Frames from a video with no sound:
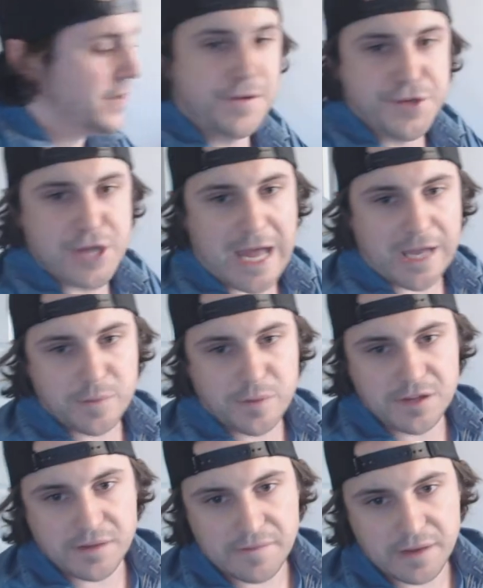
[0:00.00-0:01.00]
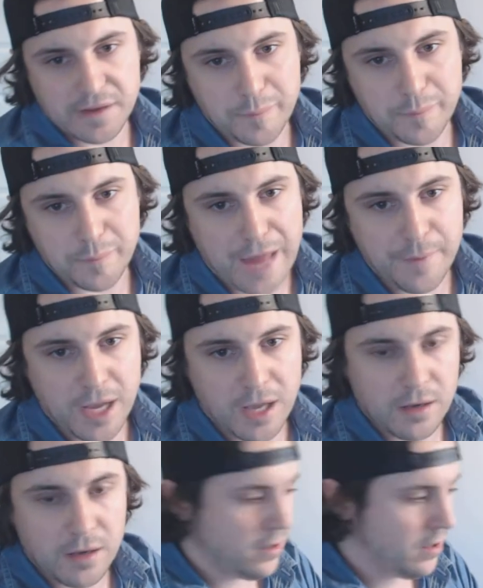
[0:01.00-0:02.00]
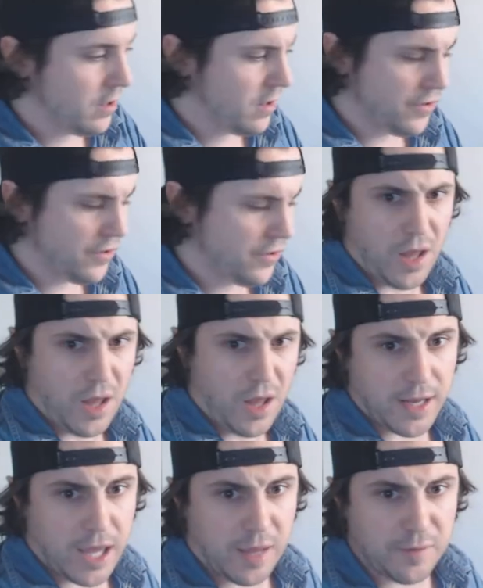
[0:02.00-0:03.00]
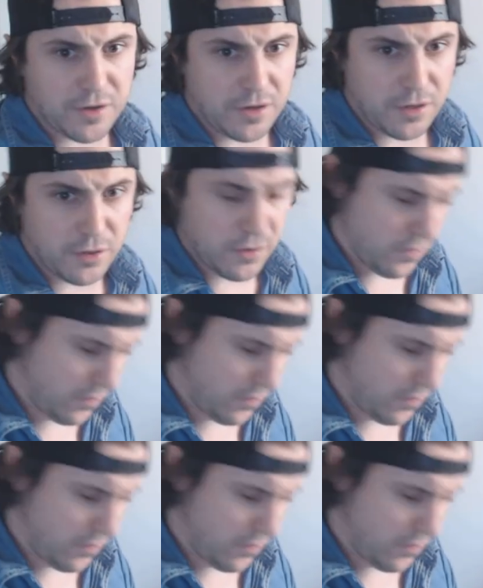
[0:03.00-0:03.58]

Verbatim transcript: this is Jakks Pacific Batman. There's a lot of games on here,